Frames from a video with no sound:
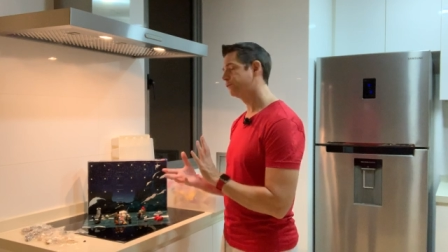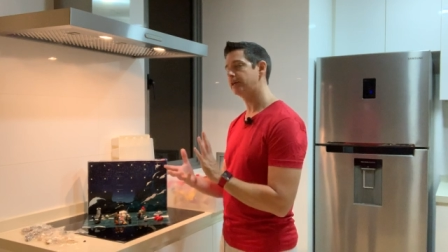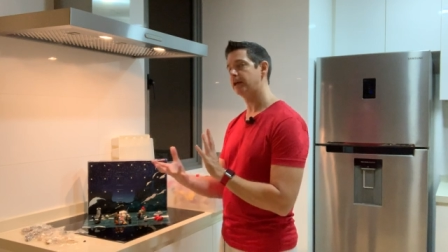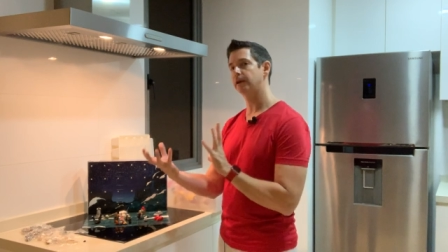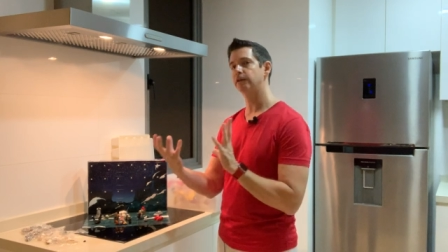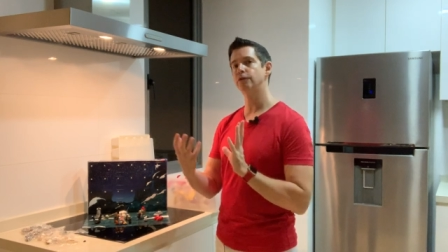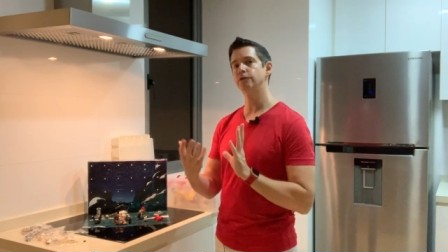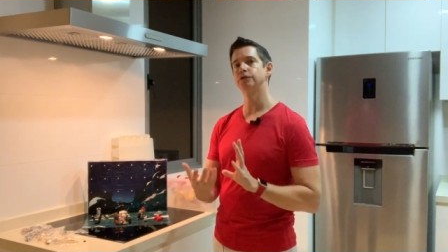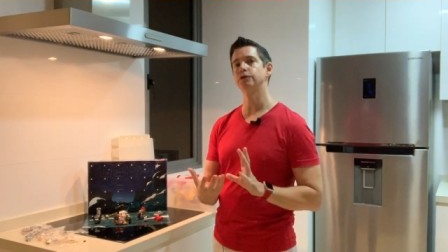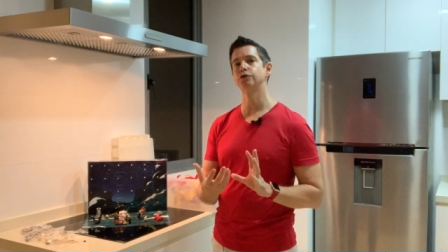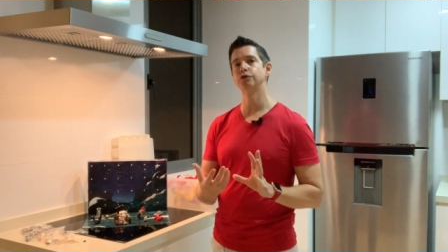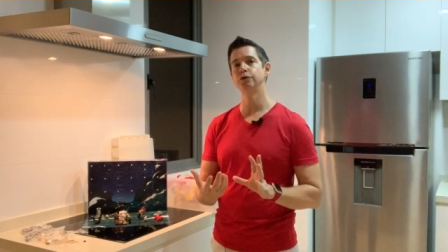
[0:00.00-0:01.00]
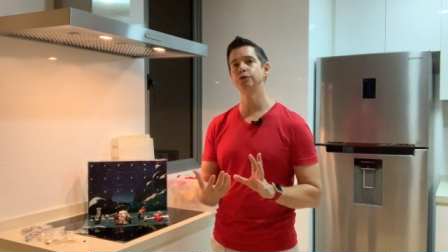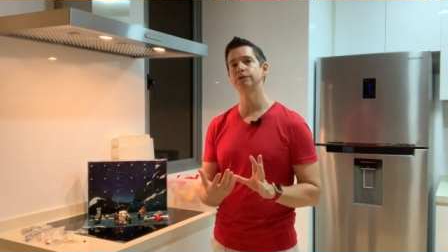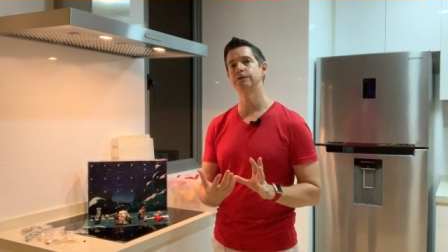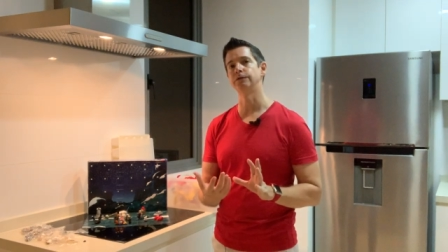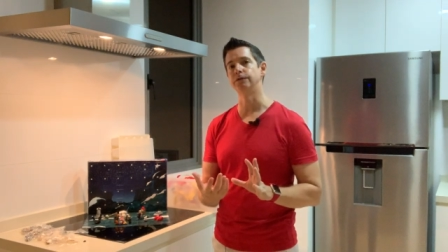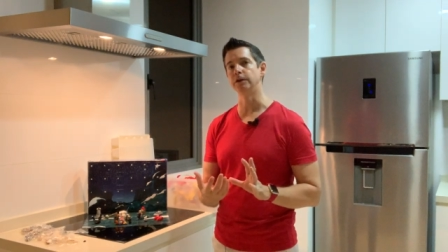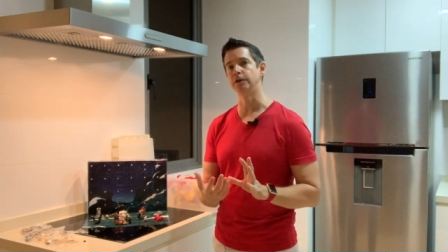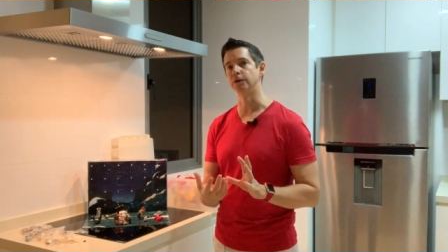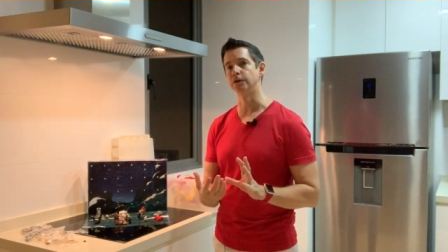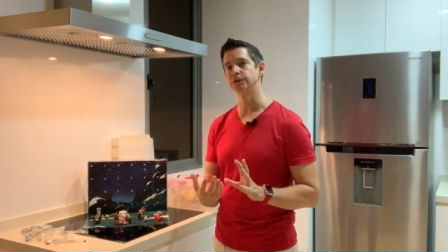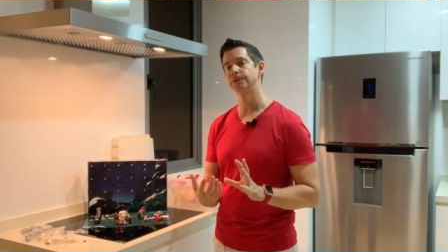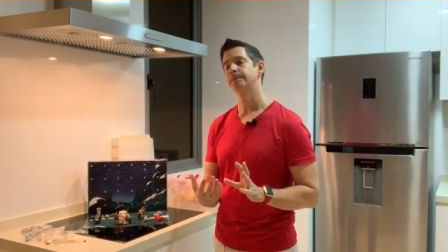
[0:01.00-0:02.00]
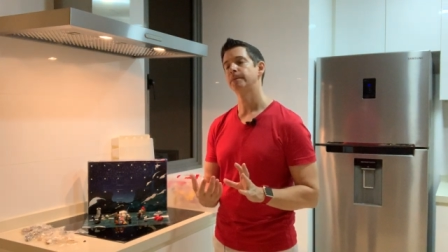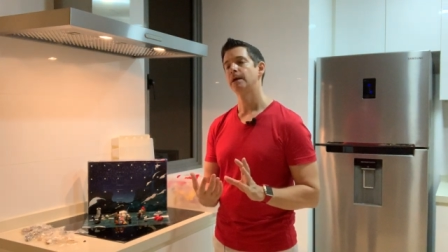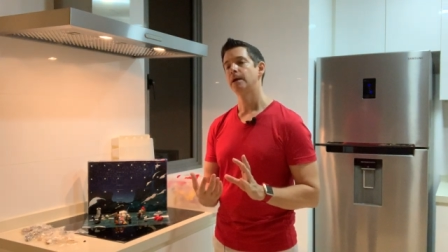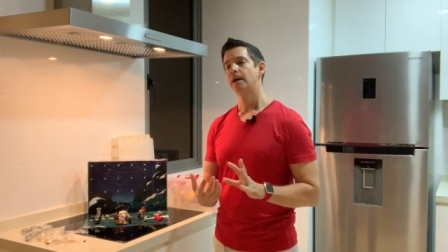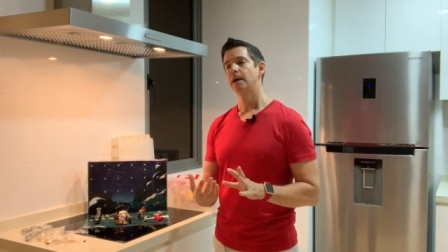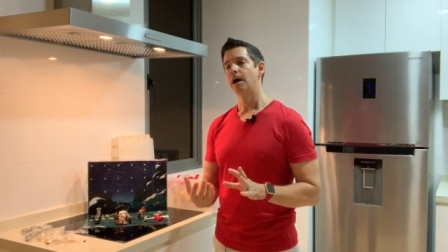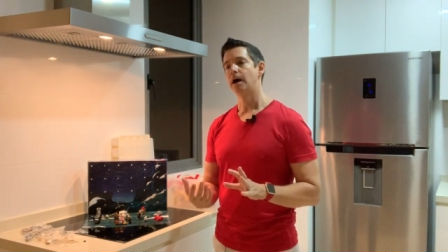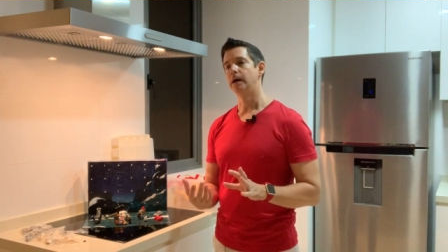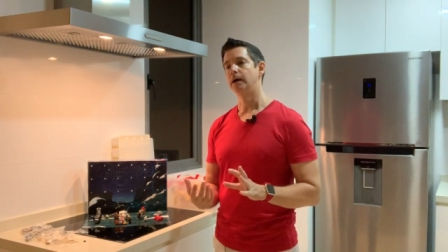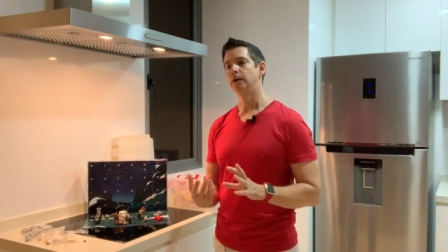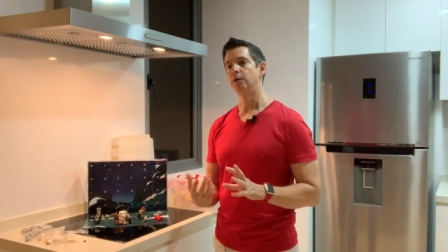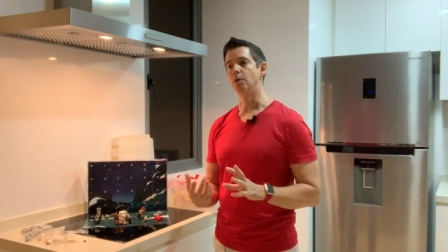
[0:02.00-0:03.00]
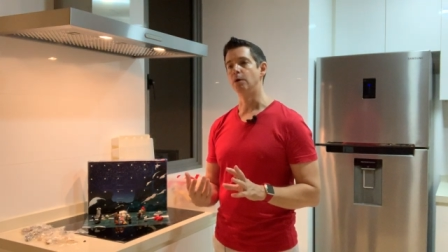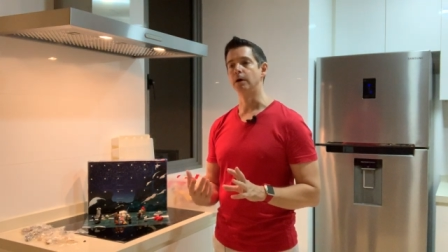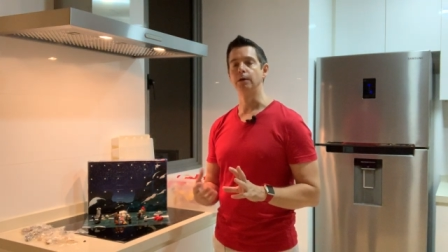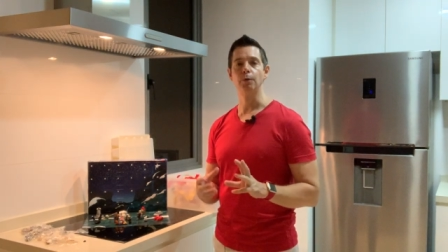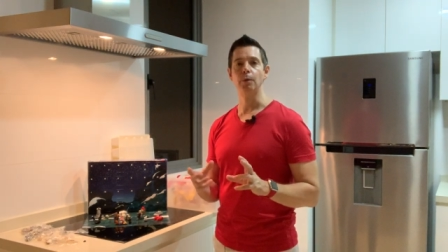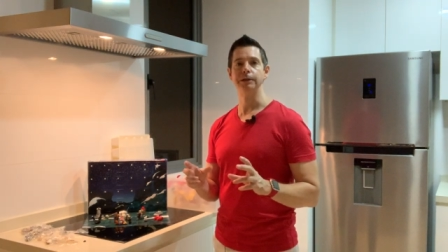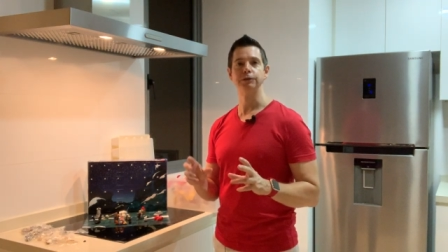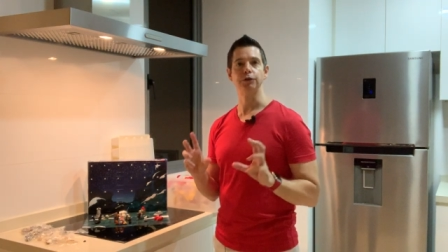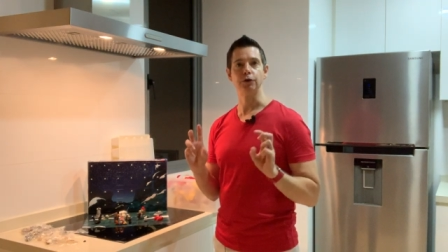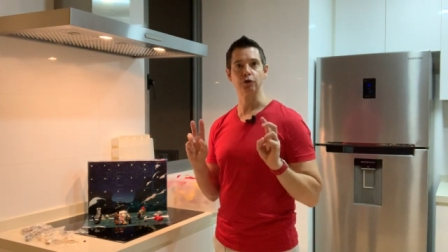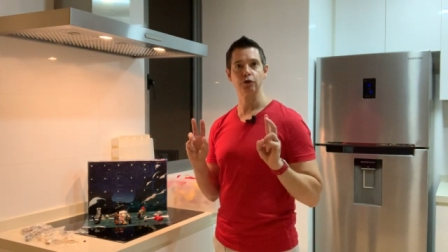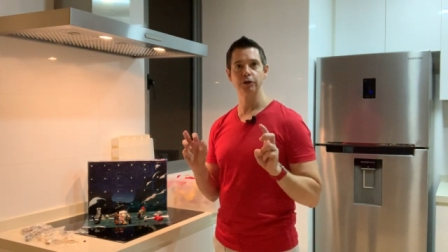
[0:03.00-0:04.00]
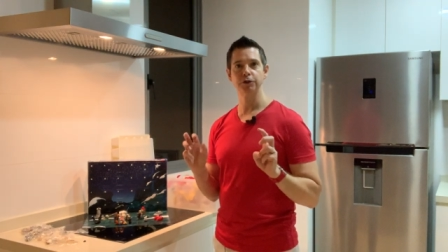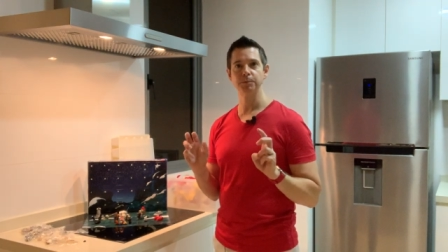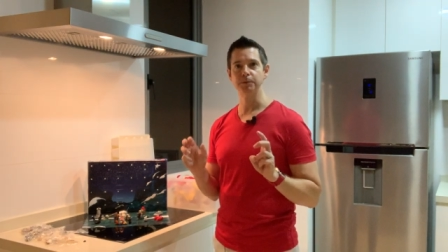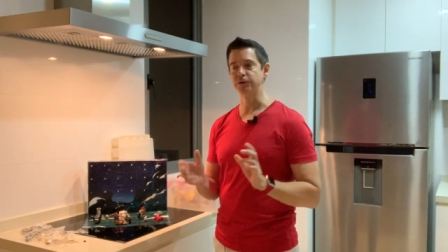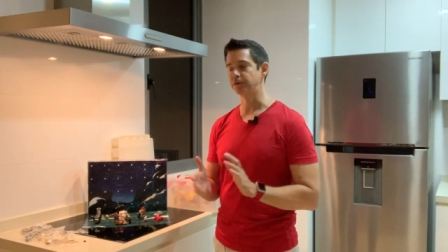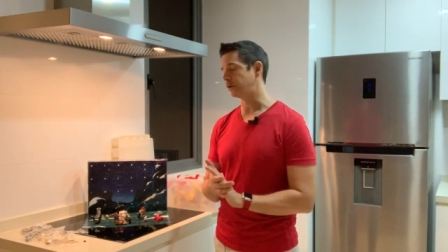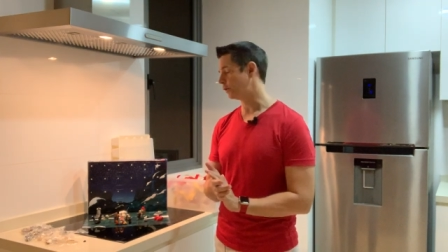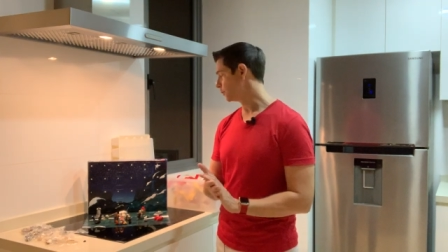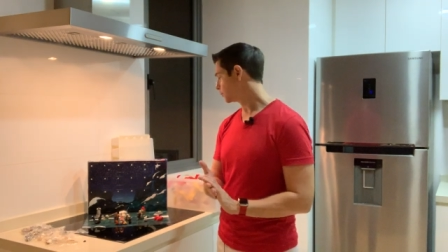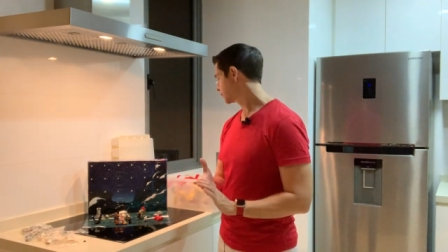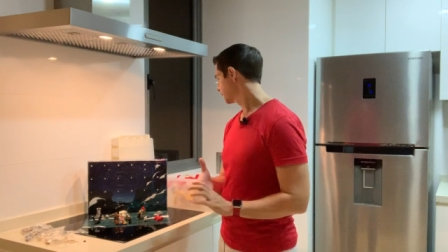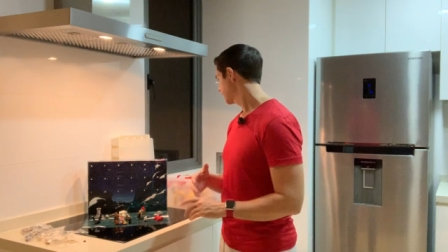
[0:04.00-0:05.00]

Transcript: taken those exclusive figures, uh, or the ones, the Christmas figures,